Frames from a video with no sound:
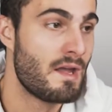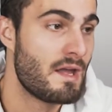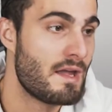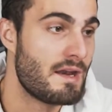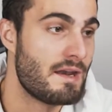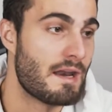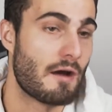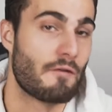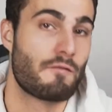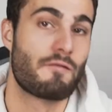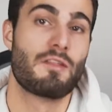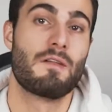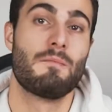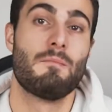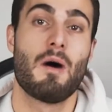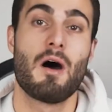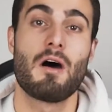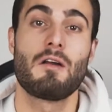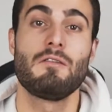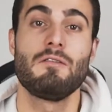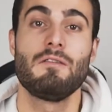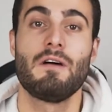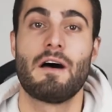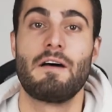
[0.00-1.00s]
Now for the
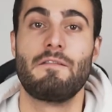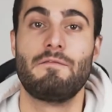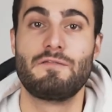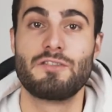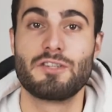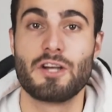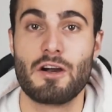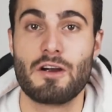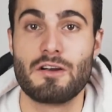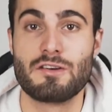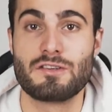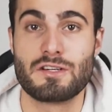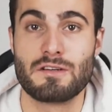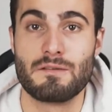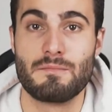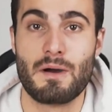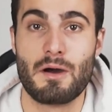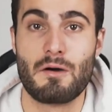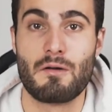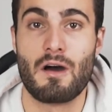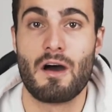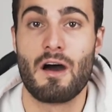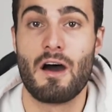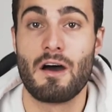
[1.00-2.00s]
model, I've charged
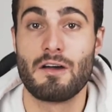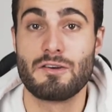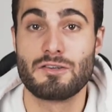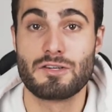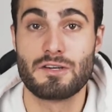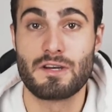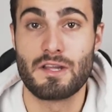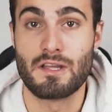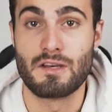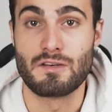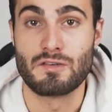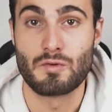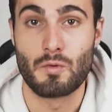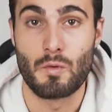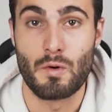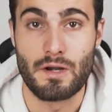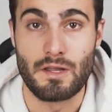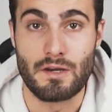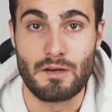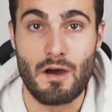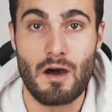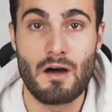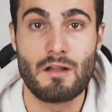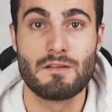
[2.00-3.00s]
about
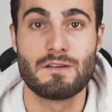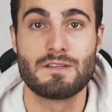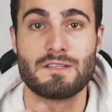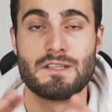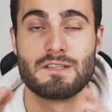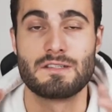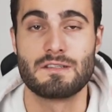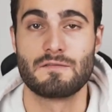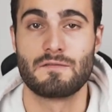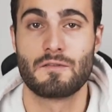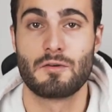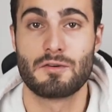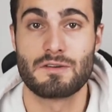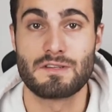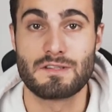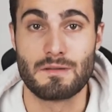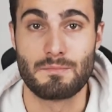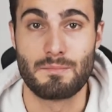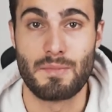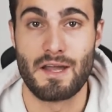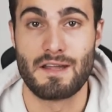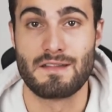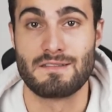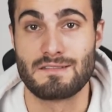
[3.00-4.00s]
$120. This of course
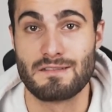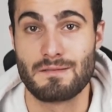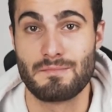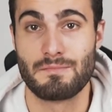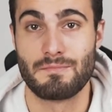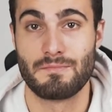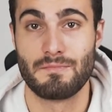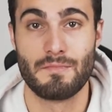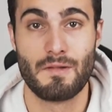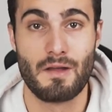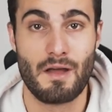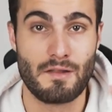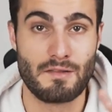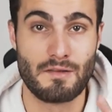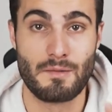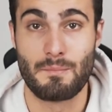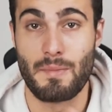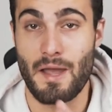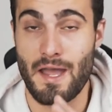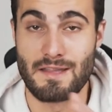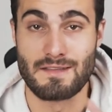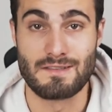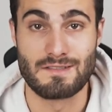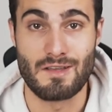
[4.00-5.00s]

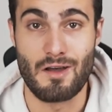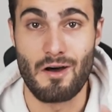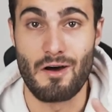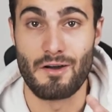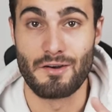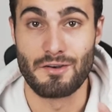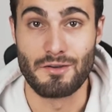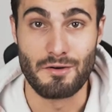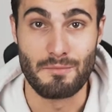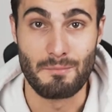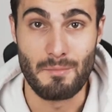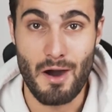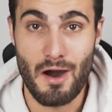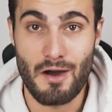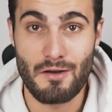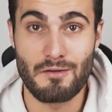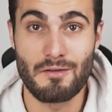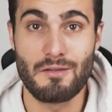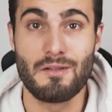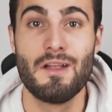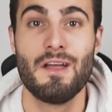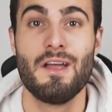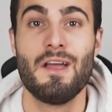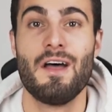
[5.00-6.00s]
depends on your
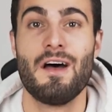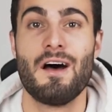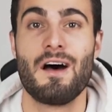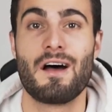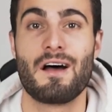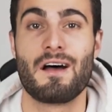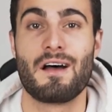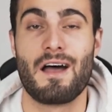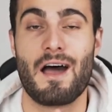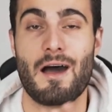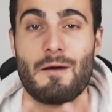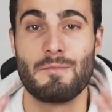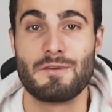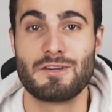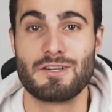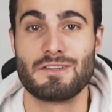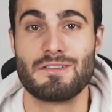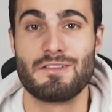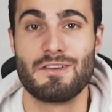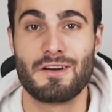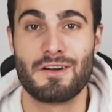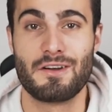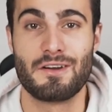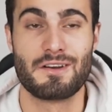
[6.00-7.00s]
model, how much
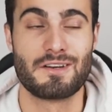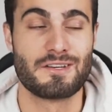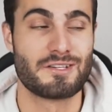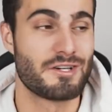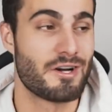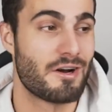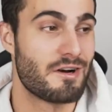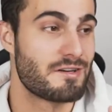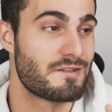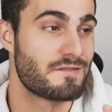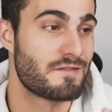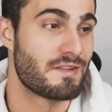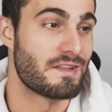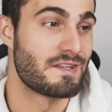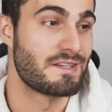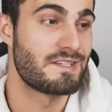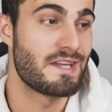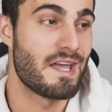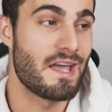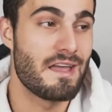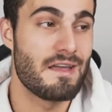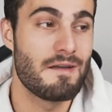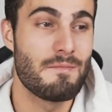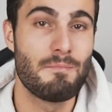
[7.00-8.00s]
they're going to charge for the
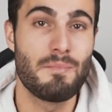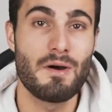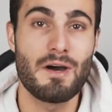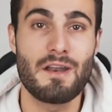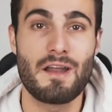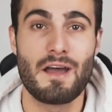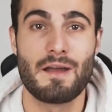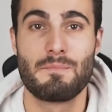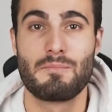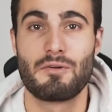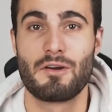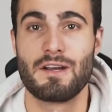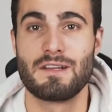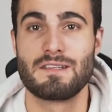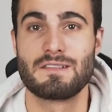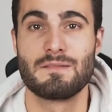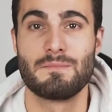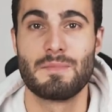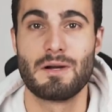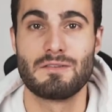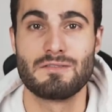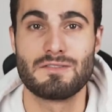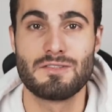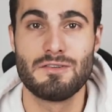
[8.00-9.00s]
day, but I priced
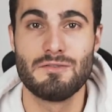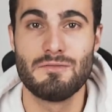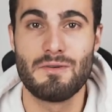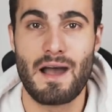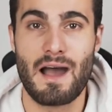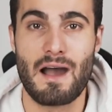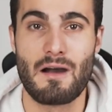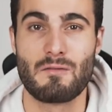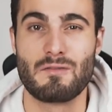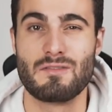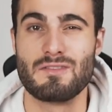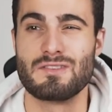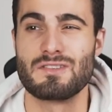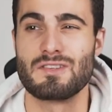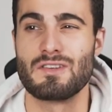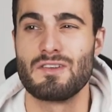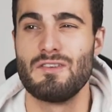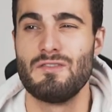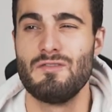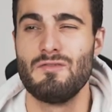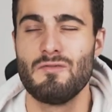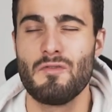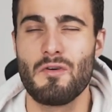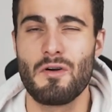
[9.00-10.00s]
about 2 hours,
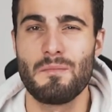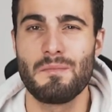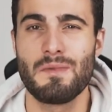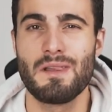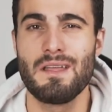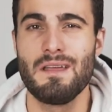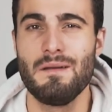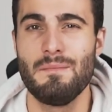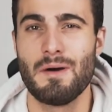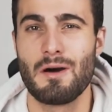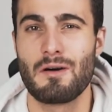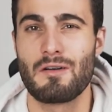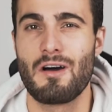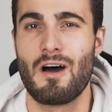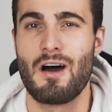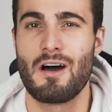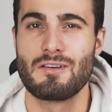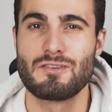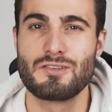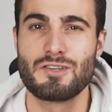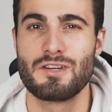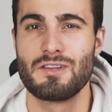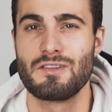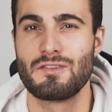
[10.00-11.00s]
normally about
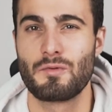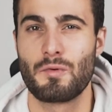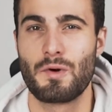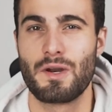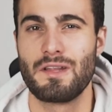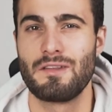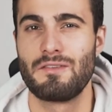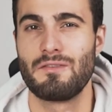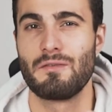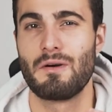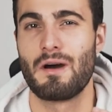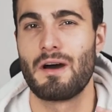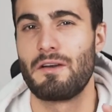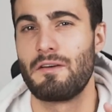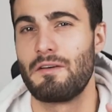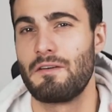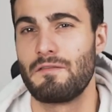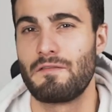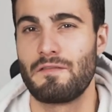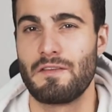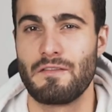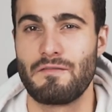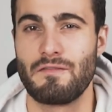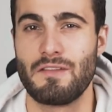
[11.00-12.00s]
$120 to
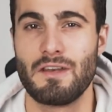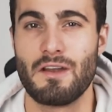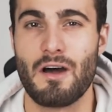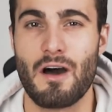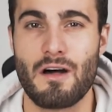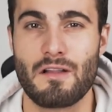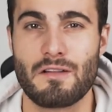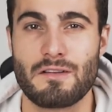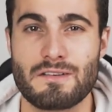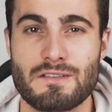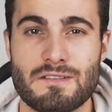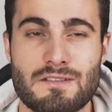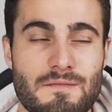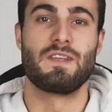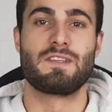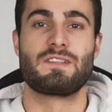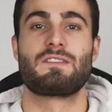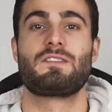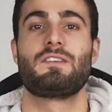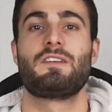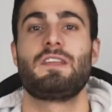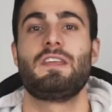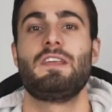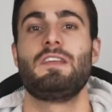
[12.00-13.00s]
$150. This is
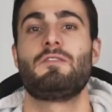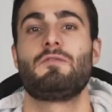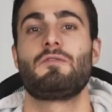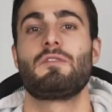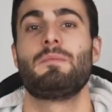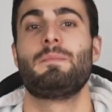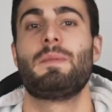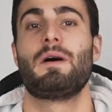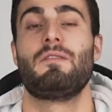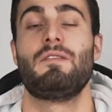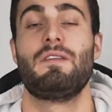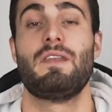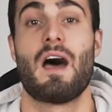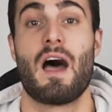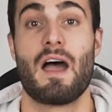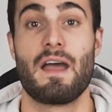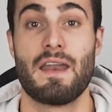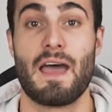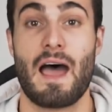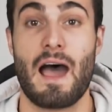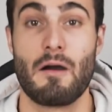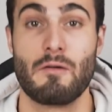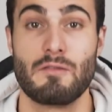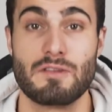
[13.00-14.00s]
going to equal about 9
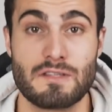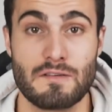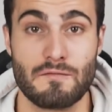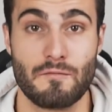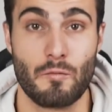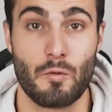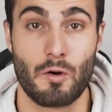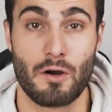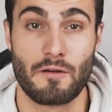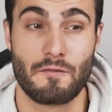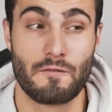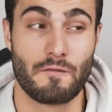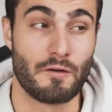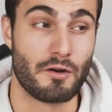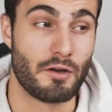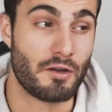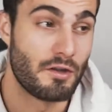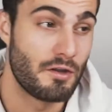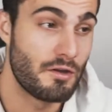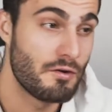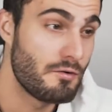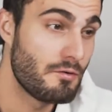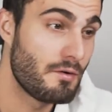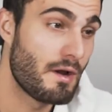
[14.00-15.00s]
hours of work for
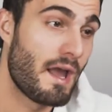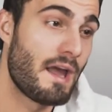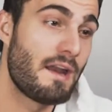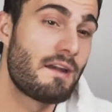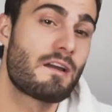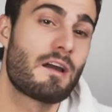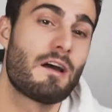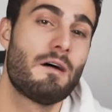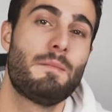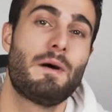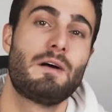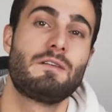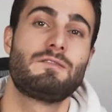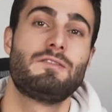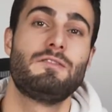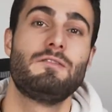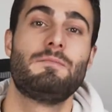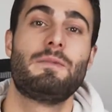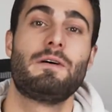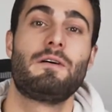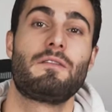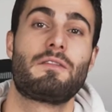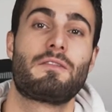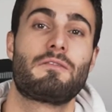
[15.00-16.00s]
you and come out to
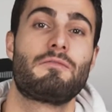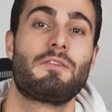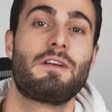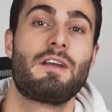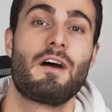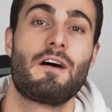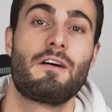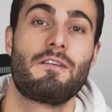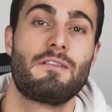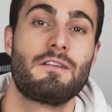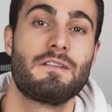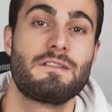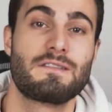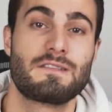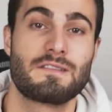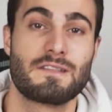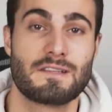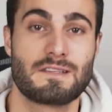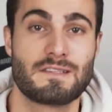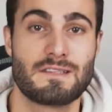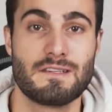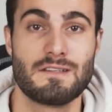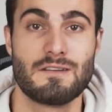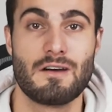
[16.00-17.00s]
about
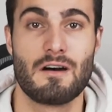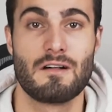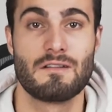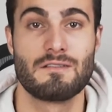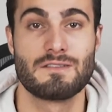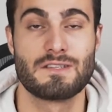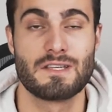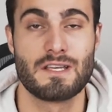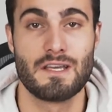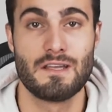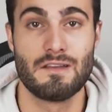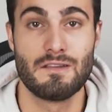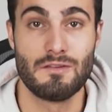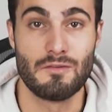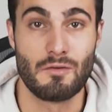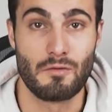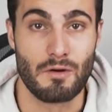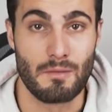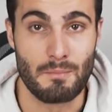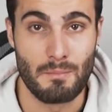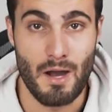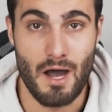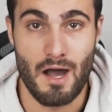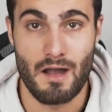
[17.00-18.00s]
$360 in
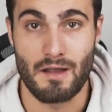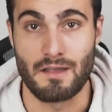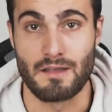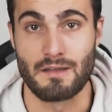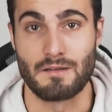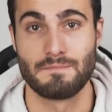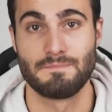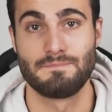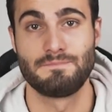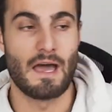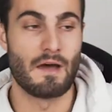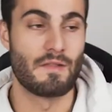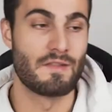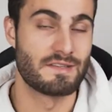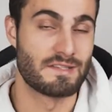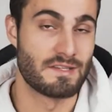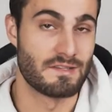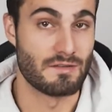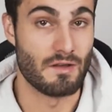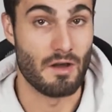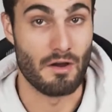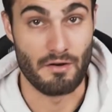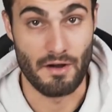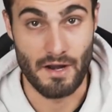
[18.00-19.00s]
your pocket. Now this
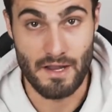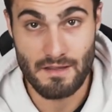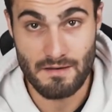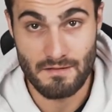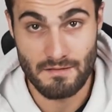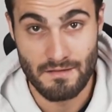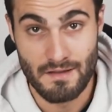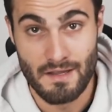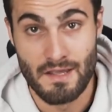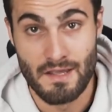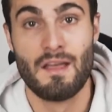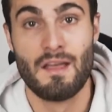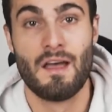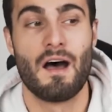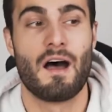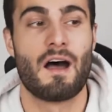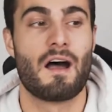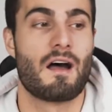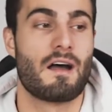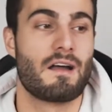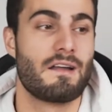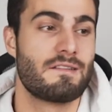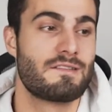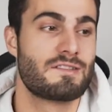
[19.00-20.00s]
is all right.
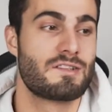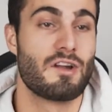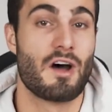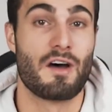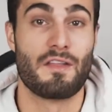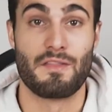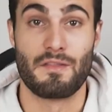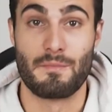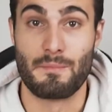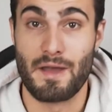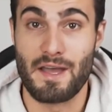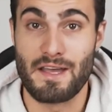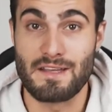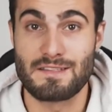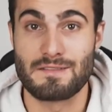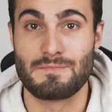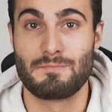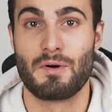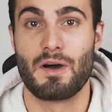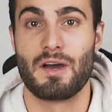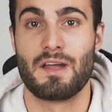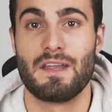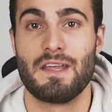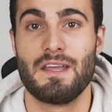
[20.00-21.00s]
It's not the best,
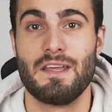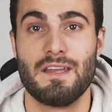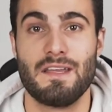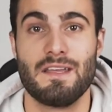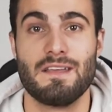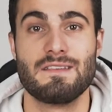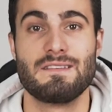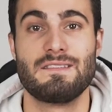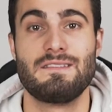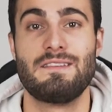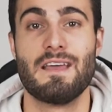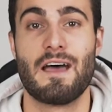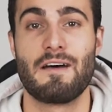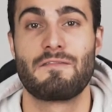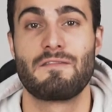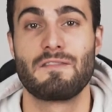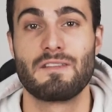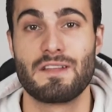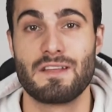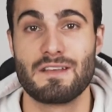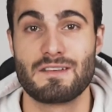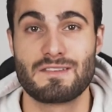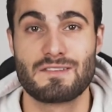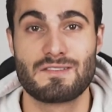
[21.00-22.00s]
but it is
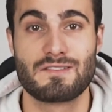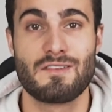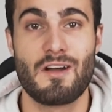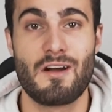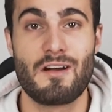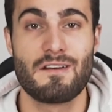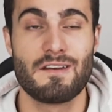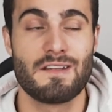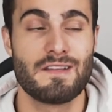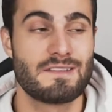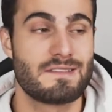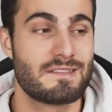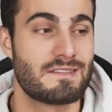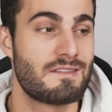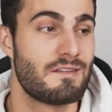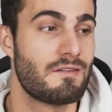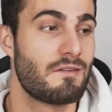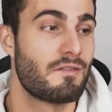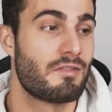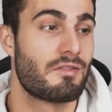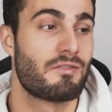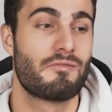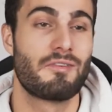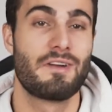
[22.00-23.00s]
definitely a start. It's
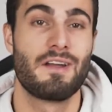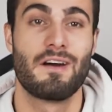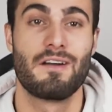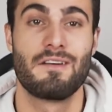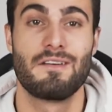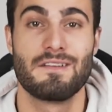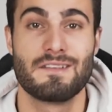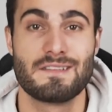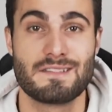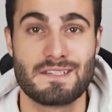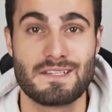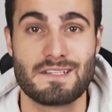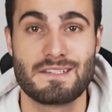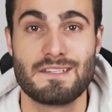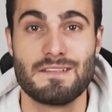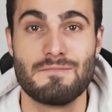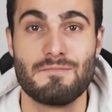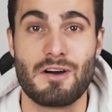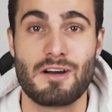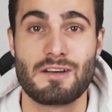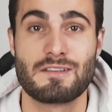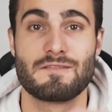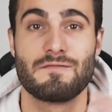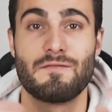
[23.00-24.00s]
still
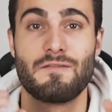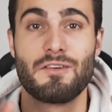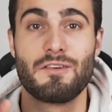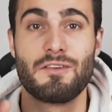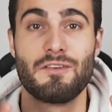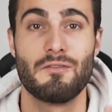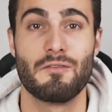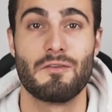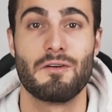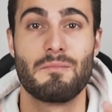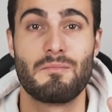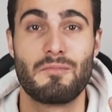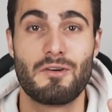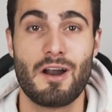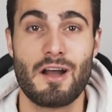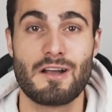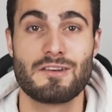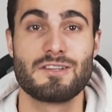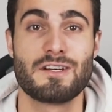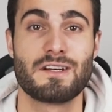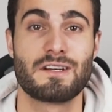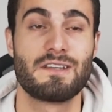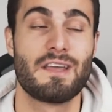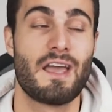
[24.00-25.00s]
$360 for your
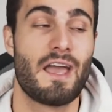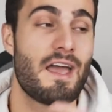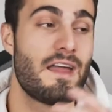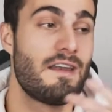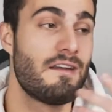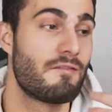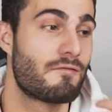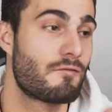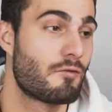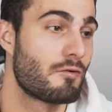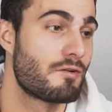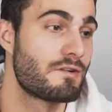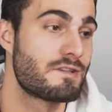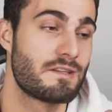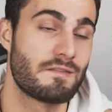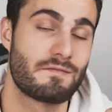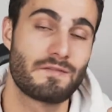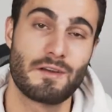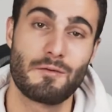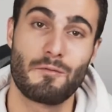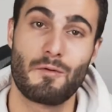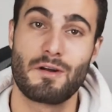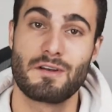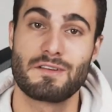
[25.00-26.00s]
project. And of course, if
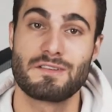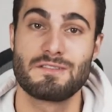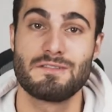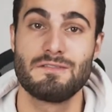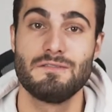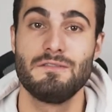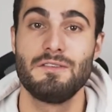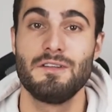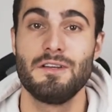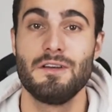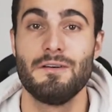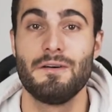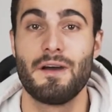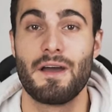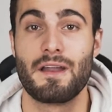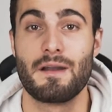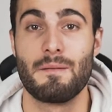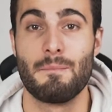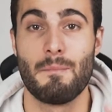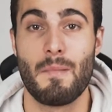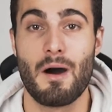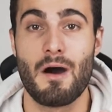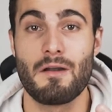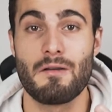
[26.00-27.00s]
they want a studio and a
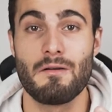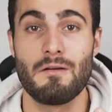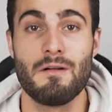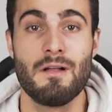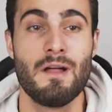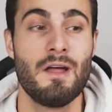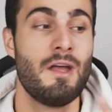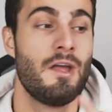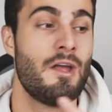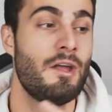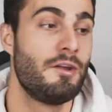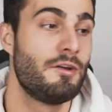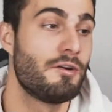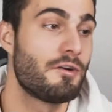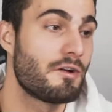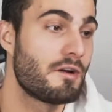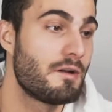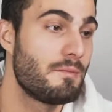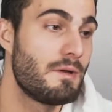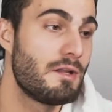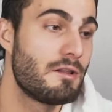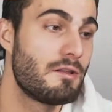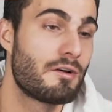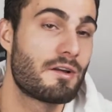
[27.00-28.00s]
model, you're going
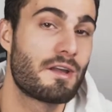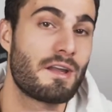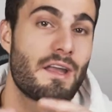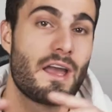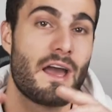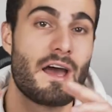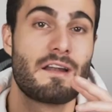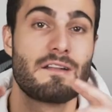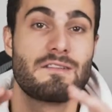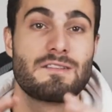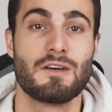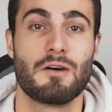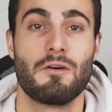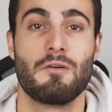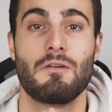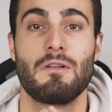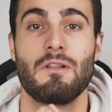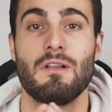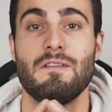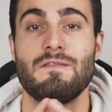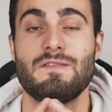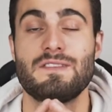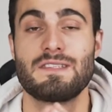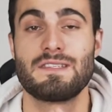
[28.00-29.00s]
to be looking at a total
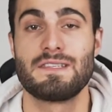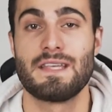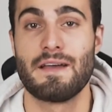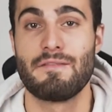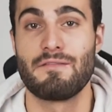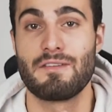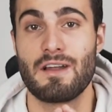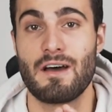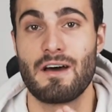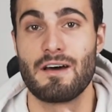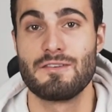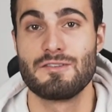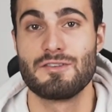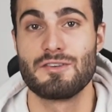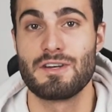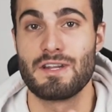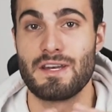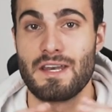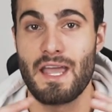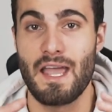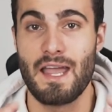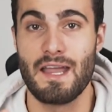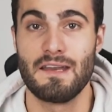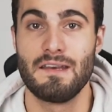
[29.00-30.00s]
of
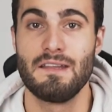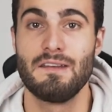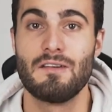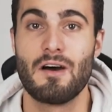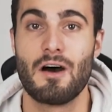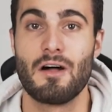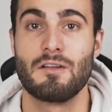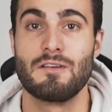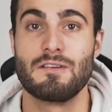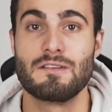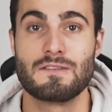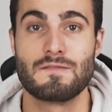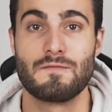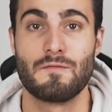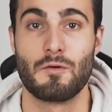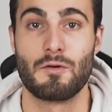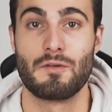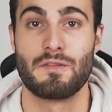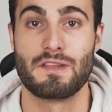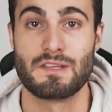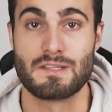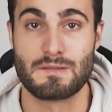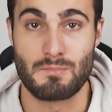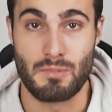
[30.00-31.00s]
$780 for
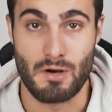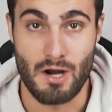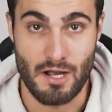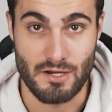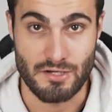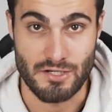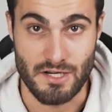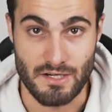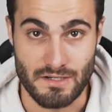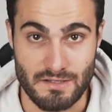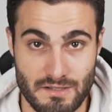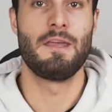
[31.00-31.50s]
this project.